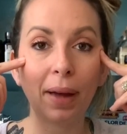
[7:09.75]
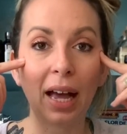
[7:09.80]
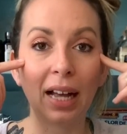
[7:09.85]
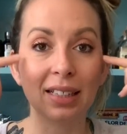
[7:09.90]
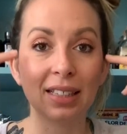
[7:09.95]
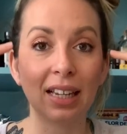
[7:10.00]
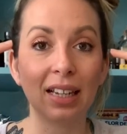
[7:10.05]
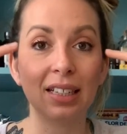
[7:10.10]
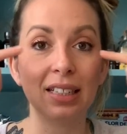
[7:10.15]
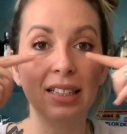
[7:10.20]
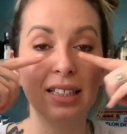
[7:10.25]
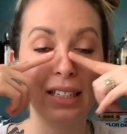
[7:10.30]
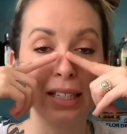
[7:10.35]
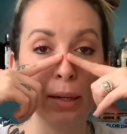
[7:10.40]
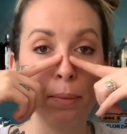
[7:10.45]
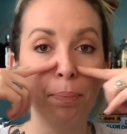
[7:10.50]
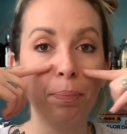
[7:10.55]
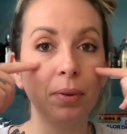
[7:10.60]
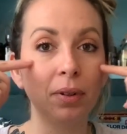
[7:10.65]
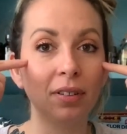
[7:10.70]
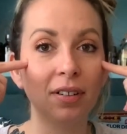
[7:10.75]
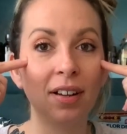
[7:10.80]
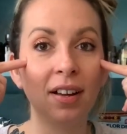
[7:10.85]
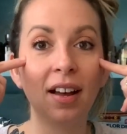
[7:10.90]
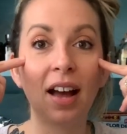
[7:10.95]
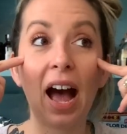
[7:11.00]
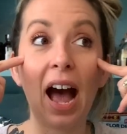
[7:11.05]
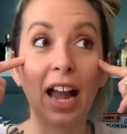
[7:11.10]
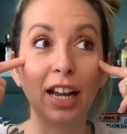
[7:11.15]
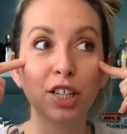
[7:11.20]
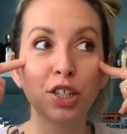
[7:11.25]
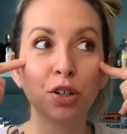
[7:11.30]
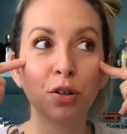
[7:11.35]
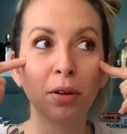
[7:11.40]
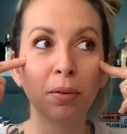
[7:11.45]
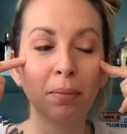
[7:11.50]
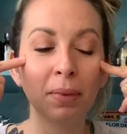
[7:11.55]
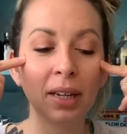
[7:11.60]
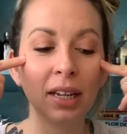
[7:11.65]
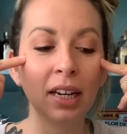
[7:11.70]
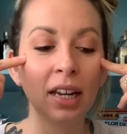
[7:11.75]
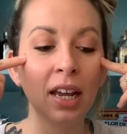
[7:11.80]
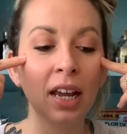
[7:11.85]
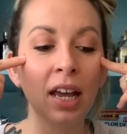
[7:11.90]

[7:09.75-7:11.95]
as like a deep eye treatment.